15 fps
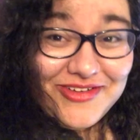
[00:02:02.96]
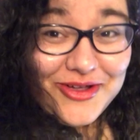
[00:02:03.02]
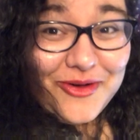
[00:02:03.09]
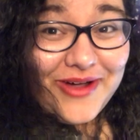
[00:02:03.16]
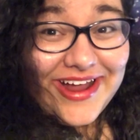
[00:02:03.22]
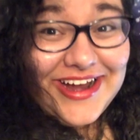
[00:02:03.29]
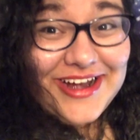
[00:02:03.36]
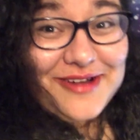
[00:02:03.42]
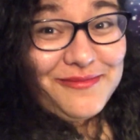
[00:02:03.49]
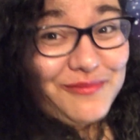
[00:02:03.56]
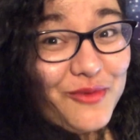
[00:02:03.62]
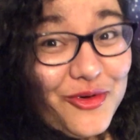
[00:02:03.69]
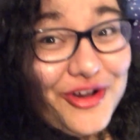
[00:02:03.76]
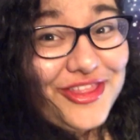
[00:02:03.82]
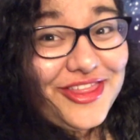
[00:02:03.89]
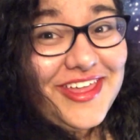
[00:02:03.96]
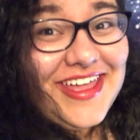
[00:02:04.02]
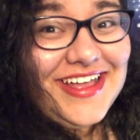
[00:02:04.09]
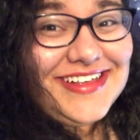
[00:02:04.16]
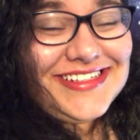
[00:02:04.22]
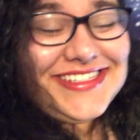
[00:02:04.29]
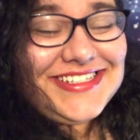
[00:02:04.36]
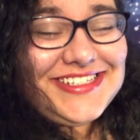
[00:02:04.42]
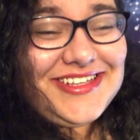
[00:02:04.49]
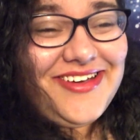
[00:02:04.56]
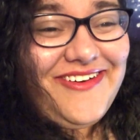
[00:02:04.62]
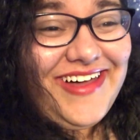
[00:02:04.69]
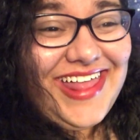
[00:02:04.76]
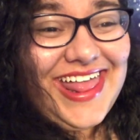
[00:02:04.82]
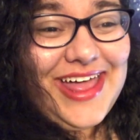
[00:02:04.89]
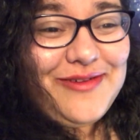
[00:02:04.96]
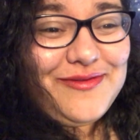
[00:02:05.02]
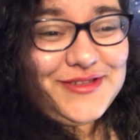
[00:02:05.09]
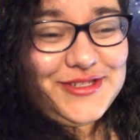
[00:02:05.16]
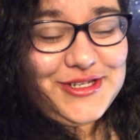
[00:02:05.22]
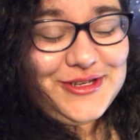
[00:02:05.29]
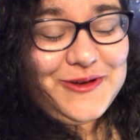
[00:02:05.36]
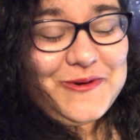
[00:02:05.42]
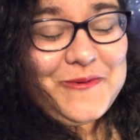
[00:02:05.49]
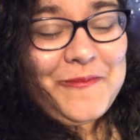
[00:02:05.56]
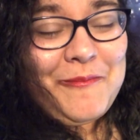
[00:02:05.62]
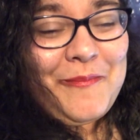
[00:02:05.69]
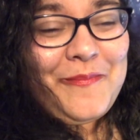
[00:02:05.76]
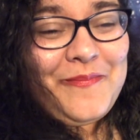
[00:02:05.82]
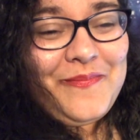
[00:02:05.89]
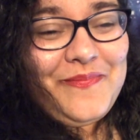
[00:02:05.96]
have acquired more things, so I'll have to